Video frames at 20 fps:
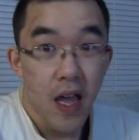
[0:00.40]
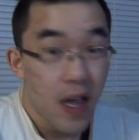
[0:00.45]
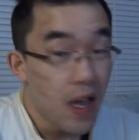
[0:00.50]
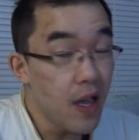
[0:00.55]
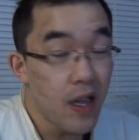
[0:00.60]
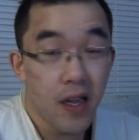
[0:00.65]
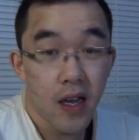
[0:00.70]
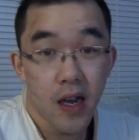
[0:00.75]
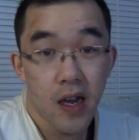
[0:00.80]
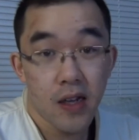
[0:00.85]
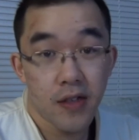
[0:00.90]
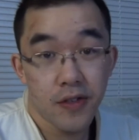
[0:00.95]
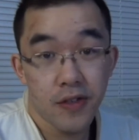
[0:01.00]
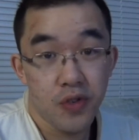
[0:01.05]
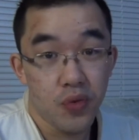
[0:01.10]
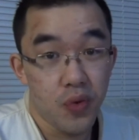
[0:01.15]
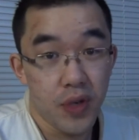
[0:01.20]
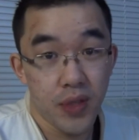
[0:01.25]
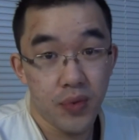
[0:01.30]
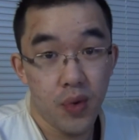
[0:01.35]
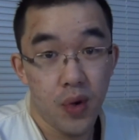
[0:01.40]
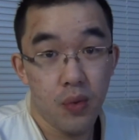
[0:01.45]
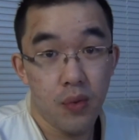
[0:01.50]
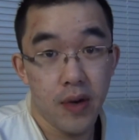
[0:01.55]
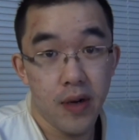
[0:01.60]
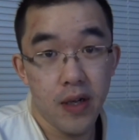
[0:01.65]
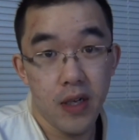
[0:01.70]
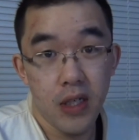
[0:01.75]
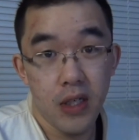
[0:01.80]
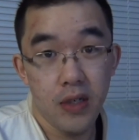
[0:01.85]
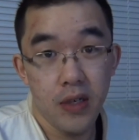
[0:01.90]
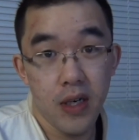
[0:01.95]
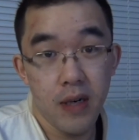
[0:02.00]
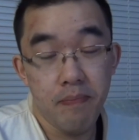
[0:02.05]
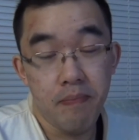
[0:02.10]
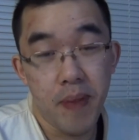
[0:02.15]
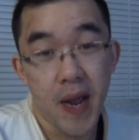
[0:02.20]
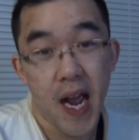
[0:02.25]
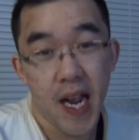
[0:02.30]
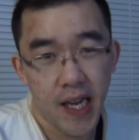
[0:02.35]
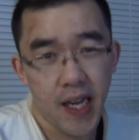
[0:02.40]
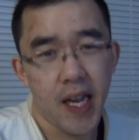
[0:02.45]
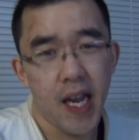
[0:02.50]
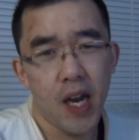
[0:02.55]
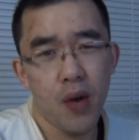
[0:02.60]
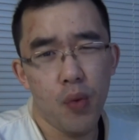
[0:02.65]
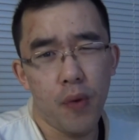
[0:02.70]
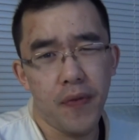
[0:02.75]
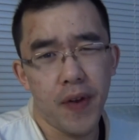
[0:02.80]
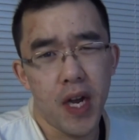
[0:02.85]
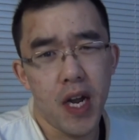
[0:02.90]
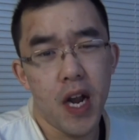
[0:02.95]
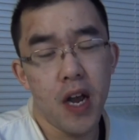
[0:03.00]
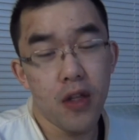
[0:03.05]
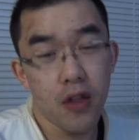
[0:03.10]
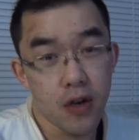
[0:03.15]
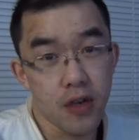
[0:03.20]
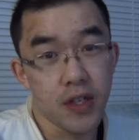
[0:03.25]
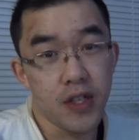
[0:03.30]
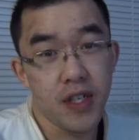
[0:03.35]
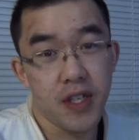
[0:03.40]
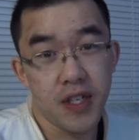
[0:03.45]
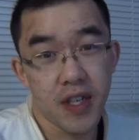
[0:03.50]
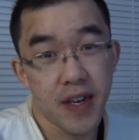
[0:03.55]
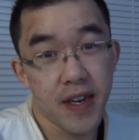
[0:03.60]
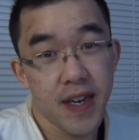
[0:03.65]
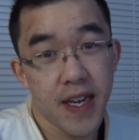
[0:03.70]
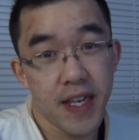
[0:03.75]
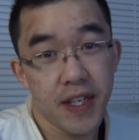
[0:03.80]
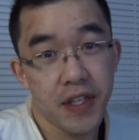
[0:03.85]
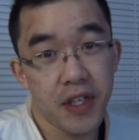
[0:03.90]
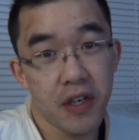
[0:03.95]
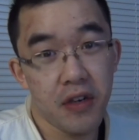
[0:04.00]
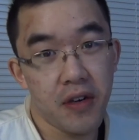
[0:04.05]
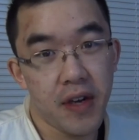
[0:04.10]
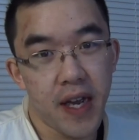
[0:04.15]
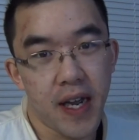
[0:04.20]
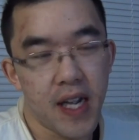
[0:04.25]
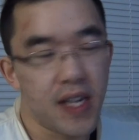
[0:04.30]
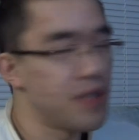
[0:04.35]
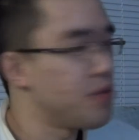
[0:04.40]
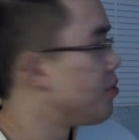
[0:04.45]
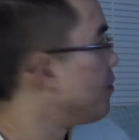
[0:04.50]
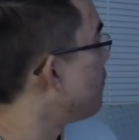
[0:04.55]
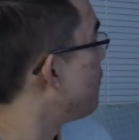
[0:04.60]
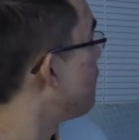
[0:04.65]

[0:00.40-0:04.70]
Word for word: Hey guys, it's WizWar100 back again with another Sunday Showcase